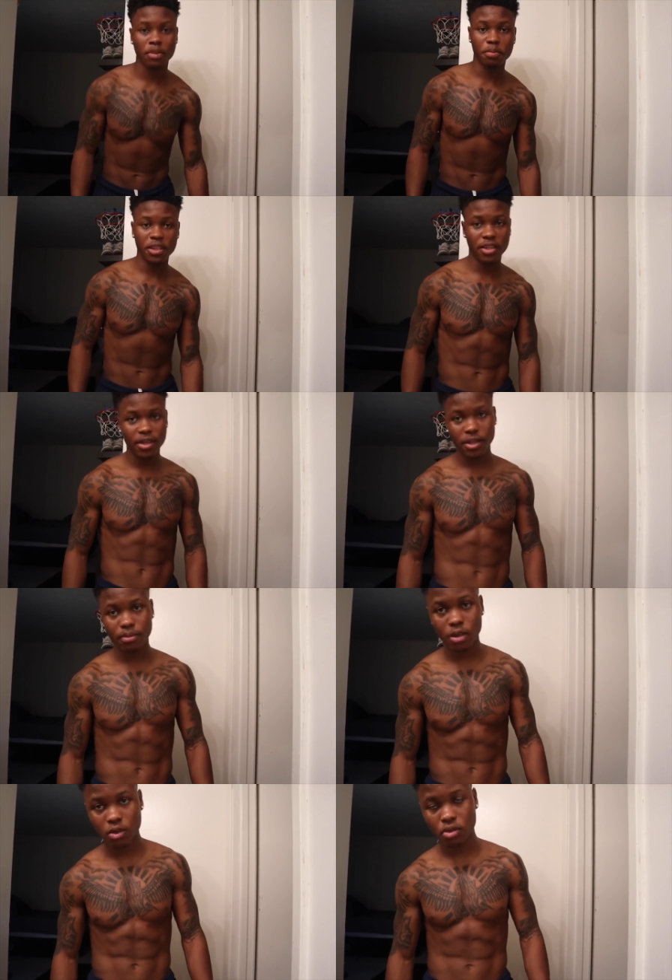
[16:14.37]
to be done,
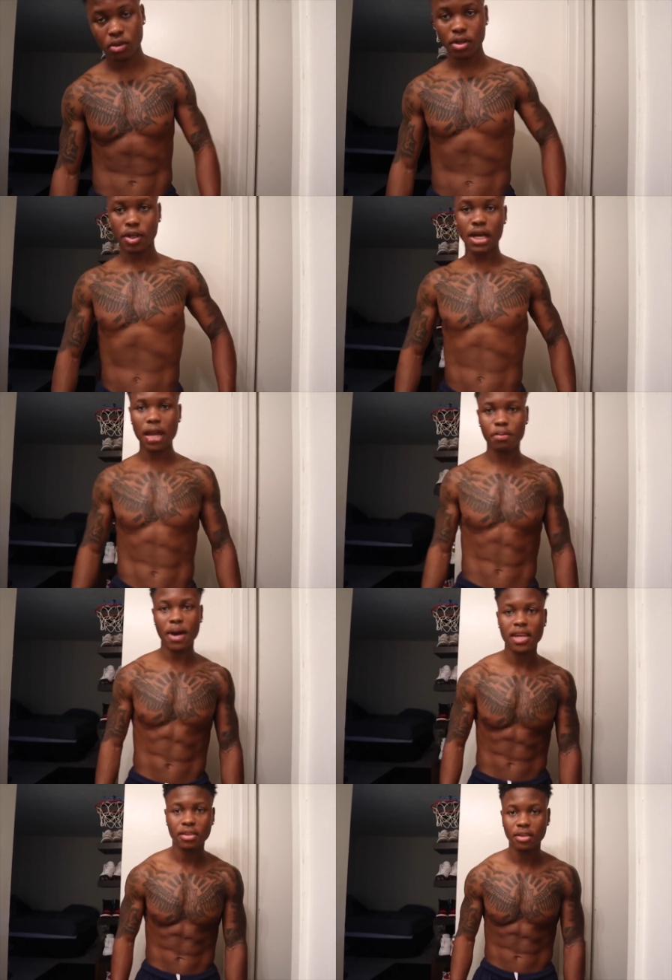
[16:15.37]
bro. How the
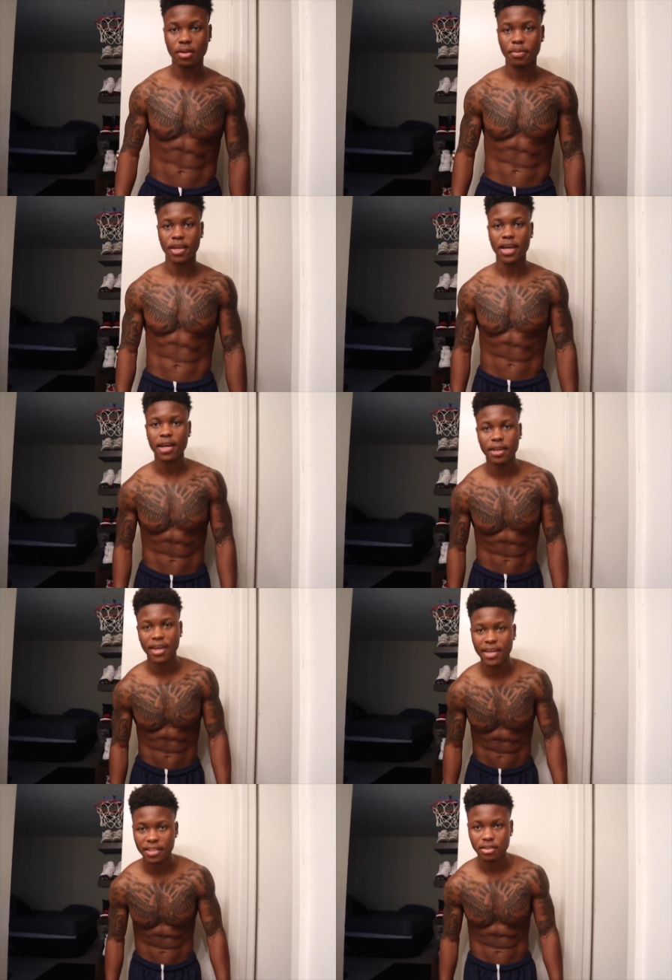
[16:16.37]
body looking, man? How the
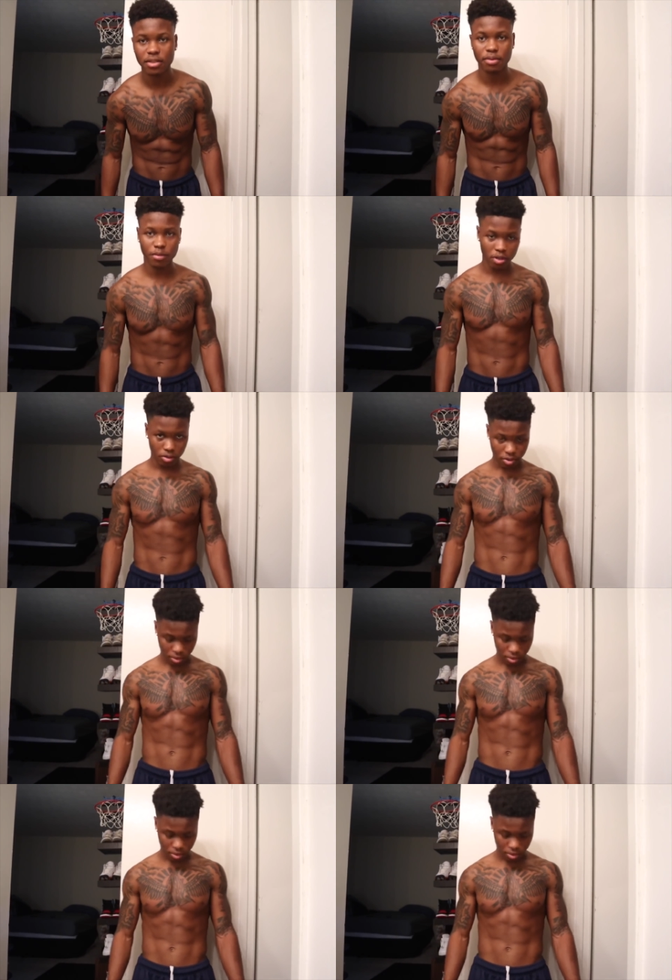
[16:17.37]
game's looking, bro?